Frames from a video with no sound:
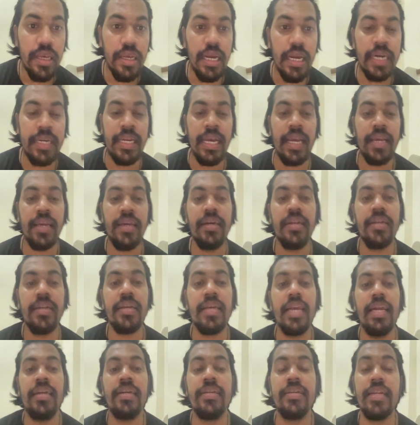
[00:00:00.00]
attacker
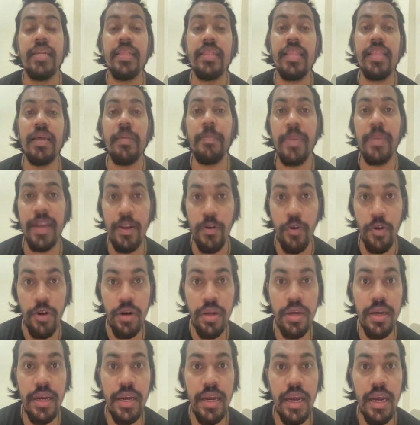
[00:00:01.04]
can run the payload